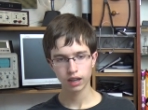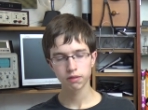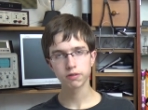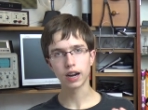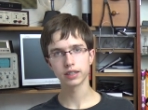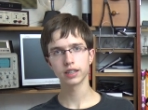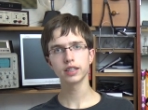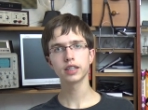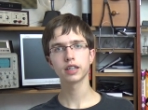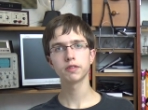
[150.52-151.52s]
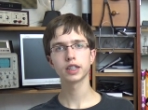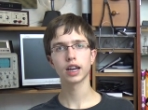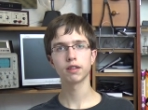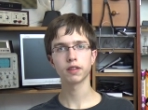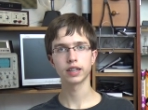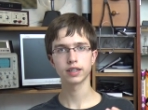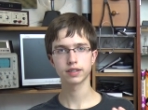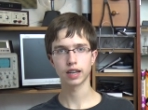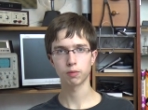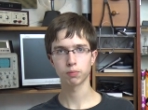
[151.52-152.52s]
Finally, here we have an
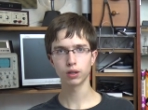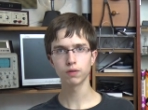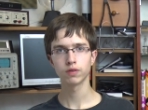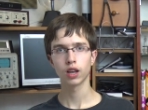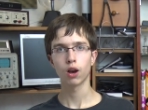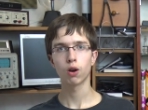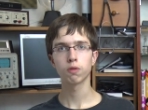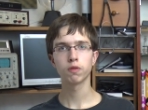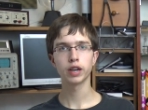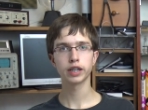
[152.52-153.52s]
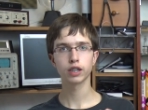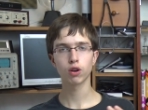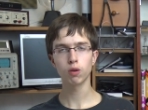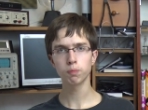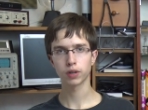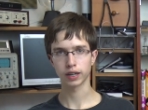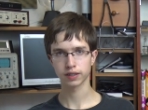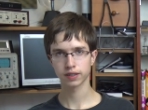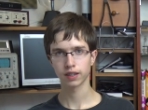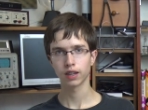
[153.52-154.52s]
example of very
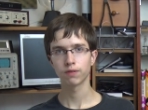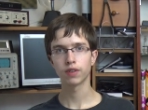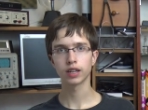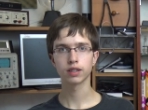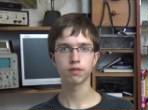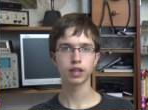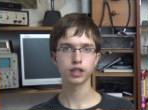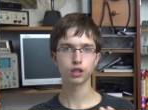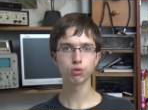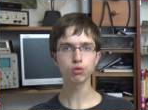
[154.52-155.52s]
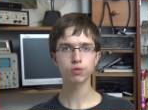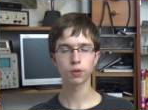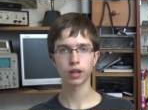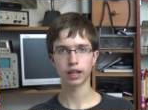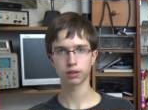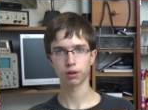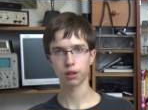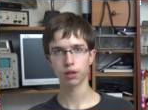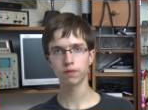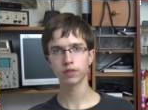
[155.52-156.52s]
complex but very useful
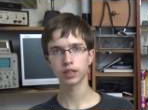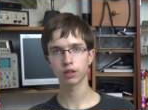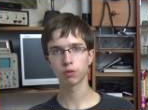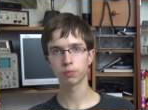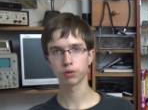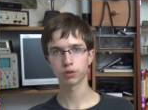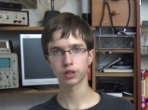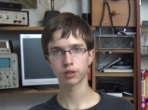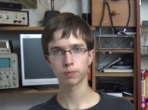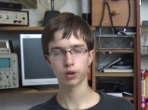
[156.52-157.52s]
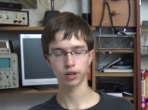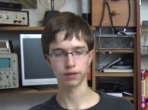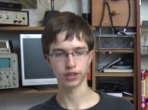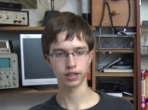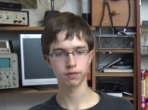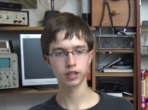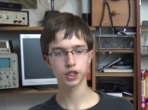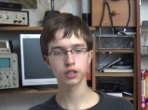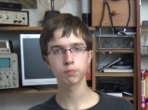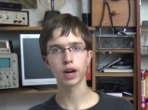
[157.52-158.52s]
algorithm in computer programming,
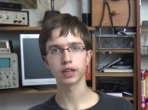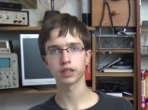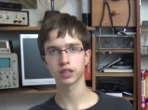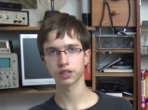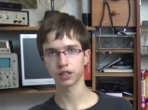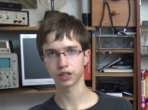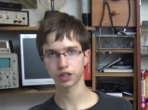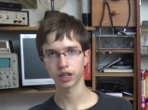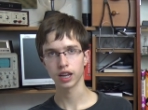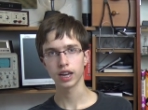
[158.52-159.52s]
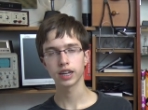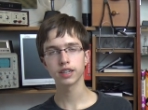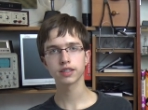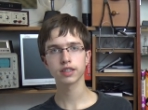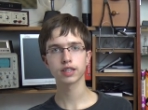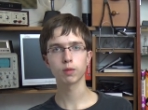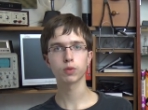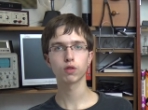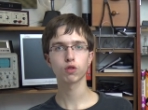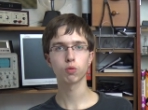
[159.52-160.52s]
which is binary search. Here is
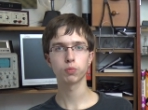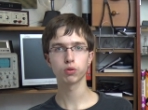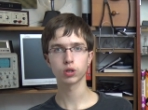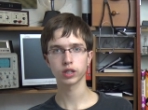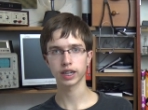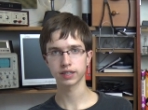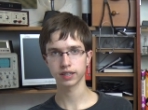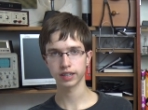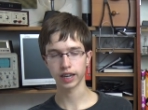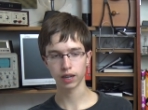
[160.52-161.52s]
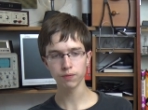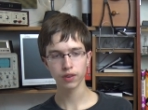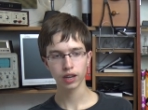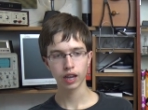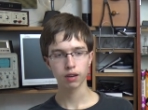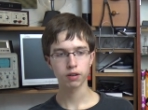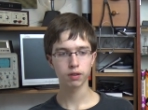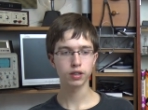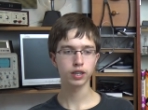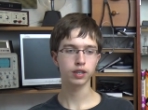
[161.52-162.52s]
example of computer guessing game,
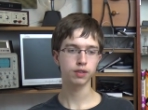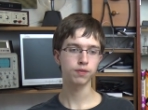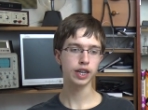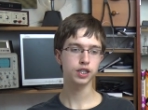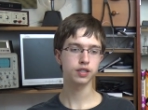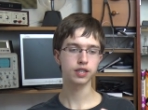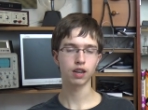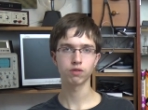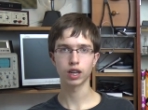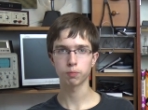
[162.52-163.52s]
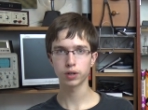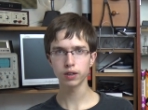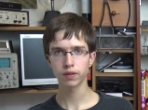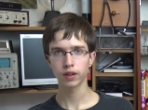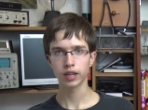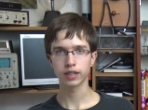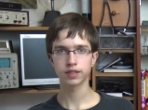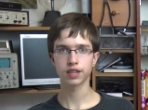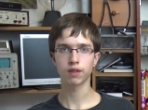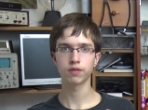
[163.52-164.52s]
where we imagine some number in
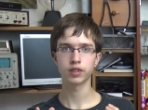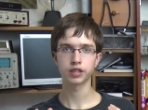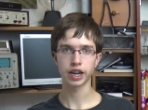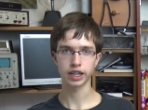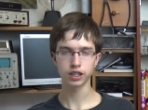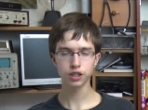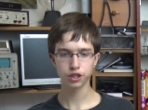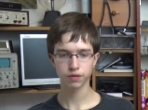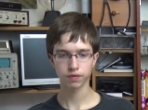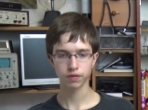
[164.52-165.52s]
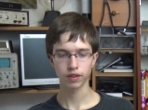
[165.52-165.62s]
some range,